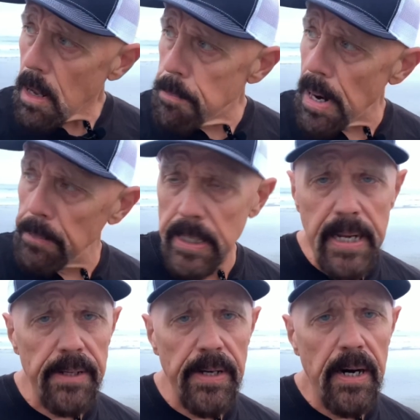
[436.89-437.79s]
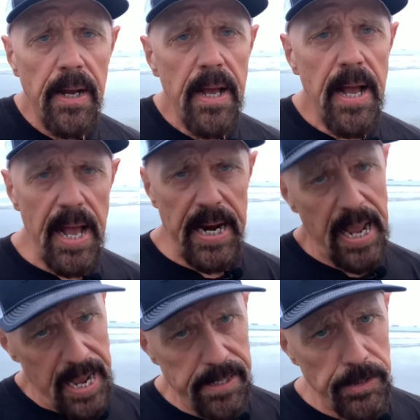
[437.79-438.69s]
probably down there at
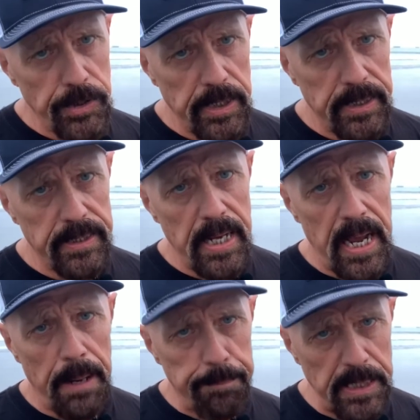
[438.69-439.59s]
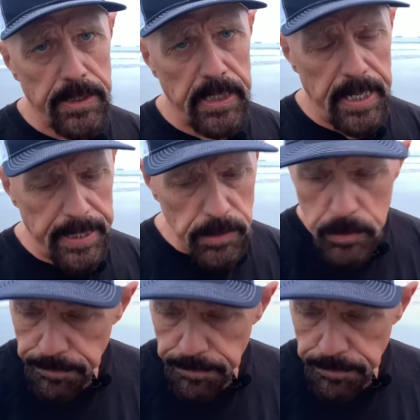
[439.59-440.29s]
Anderson and PCH.